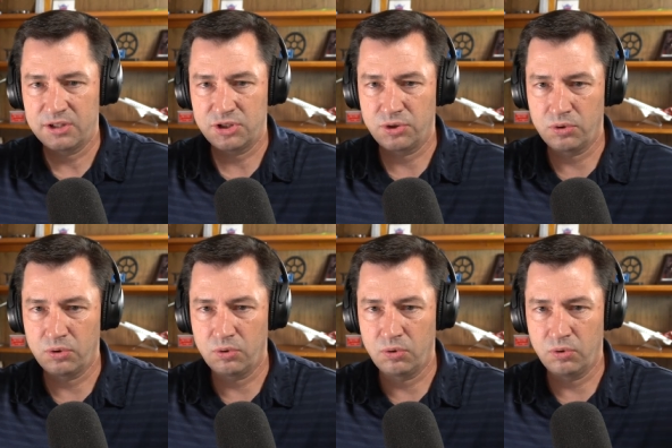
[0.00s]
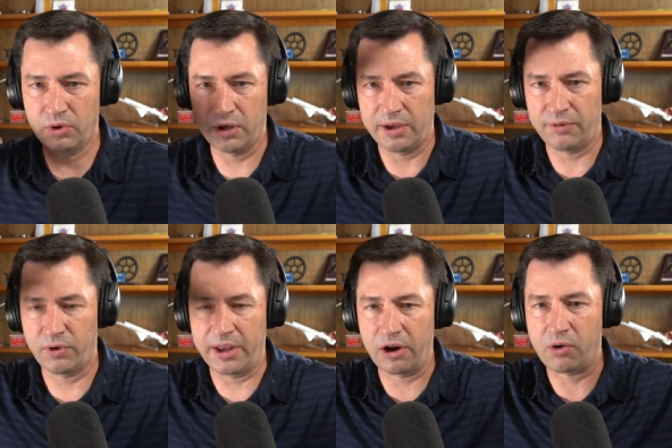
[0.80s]
to uh,
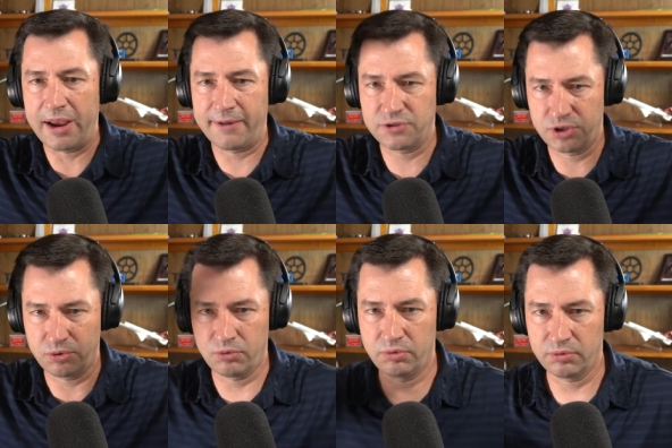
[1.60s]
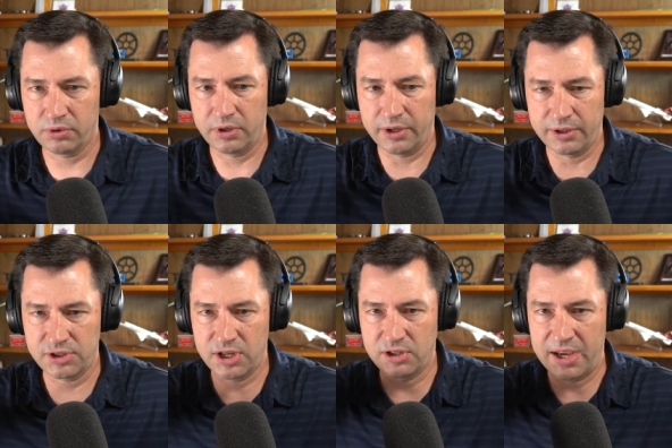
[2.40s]
for the aircraft to uh,
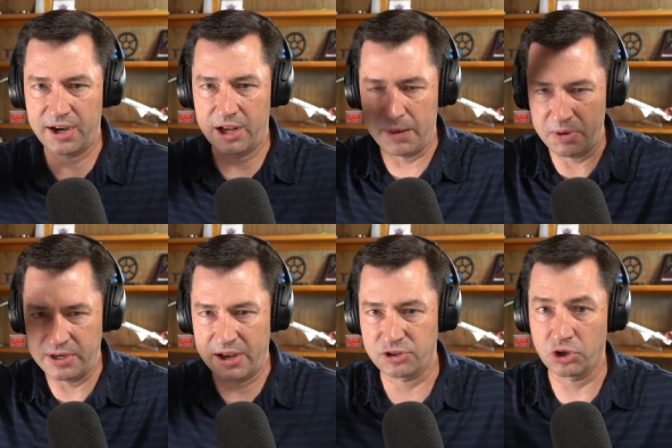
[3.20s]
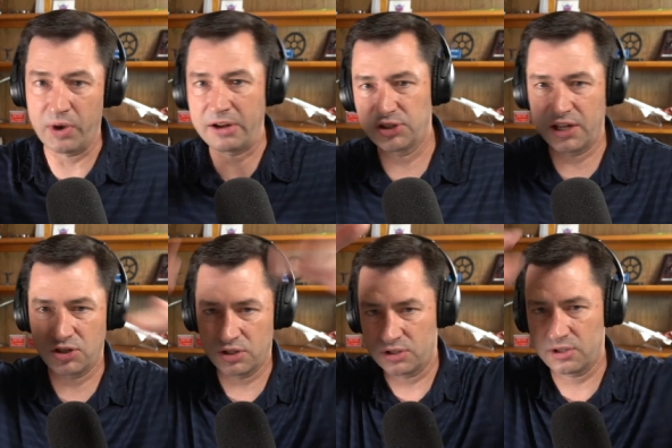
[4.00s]
send data up and down to ground
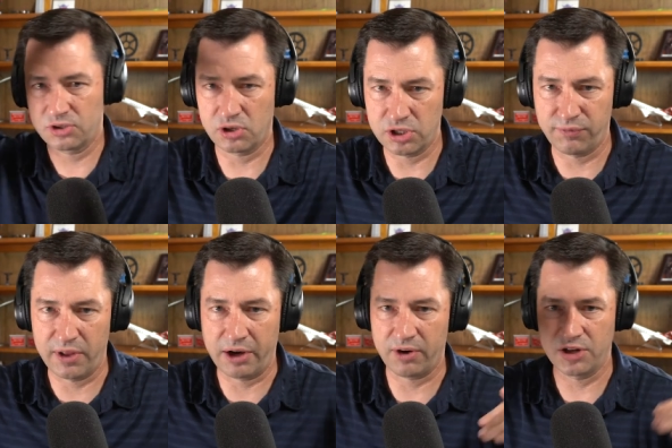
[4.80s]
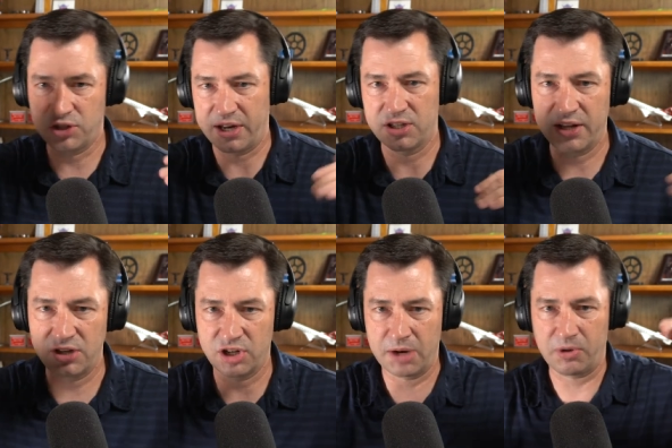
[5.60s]
stations. So as you fly across the United
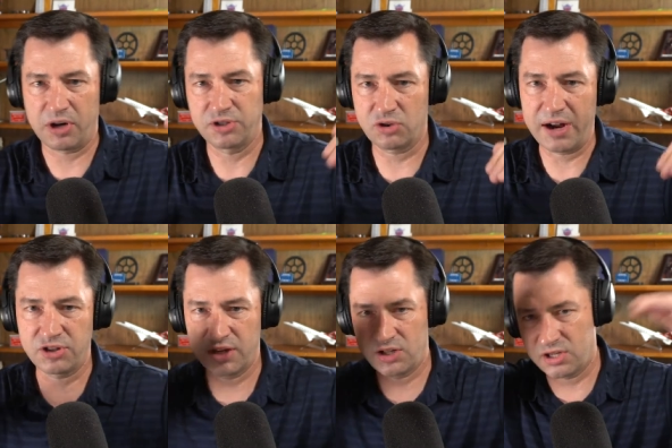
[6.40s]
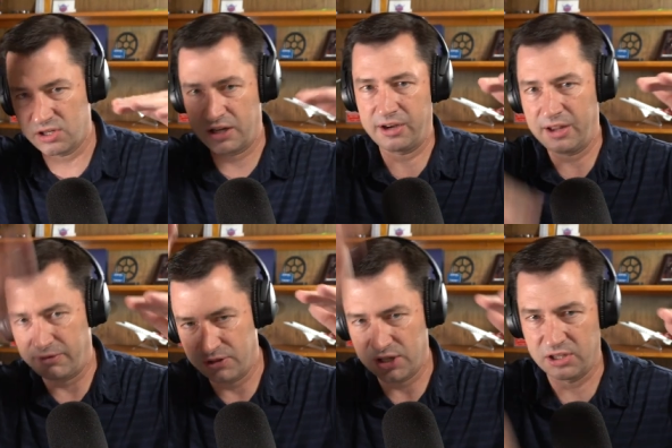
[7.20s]
States, you come across these ground stations and it,
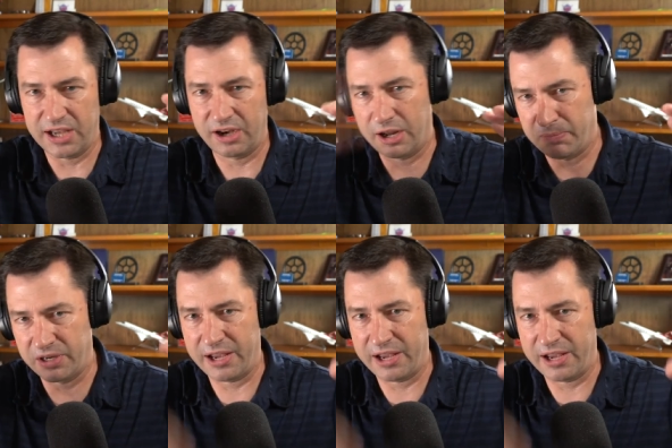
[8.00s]
it sent data up and